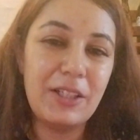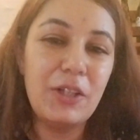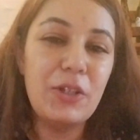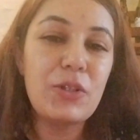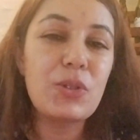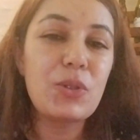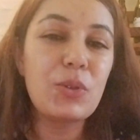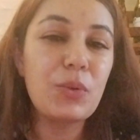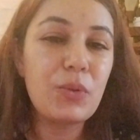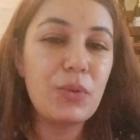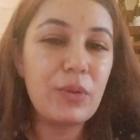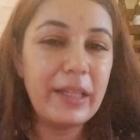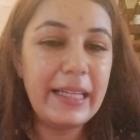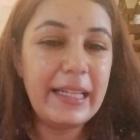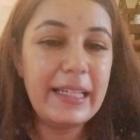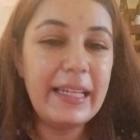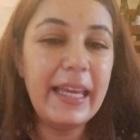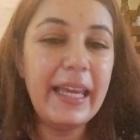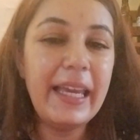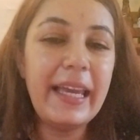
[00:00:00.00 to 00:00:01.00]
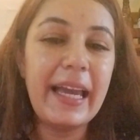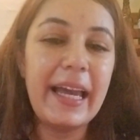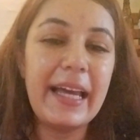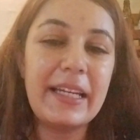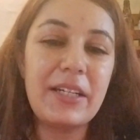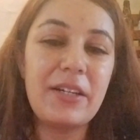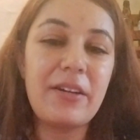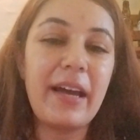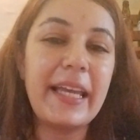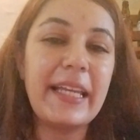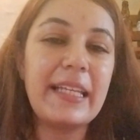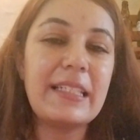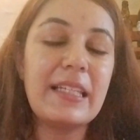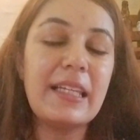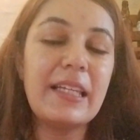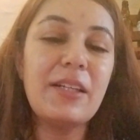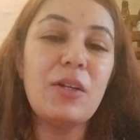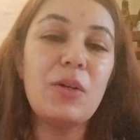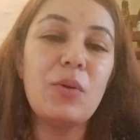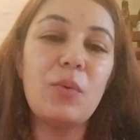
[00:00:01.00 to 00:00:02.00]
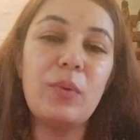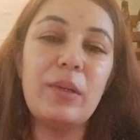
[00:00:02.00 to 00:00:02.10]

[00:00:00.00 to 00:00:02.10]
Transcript: So reading and writing